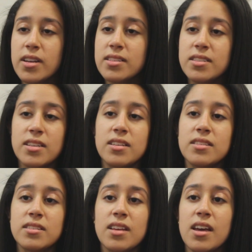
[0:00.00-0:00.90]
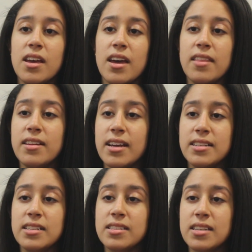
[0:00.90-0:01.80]
For instance, in the
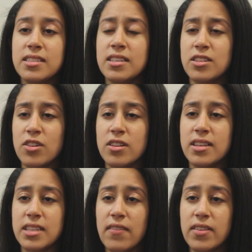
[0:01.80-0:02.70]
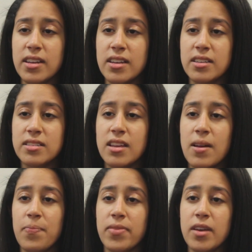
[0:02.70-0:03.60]
1960s and early 70s,
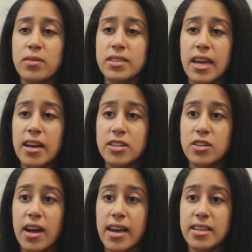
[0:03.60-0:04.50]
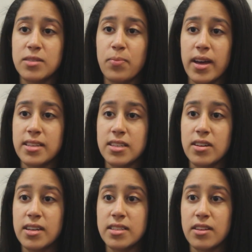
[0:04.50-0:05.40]
it was characterized by a
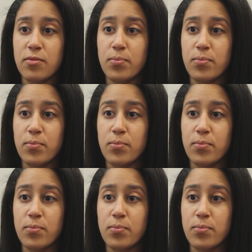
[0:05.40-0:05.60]
series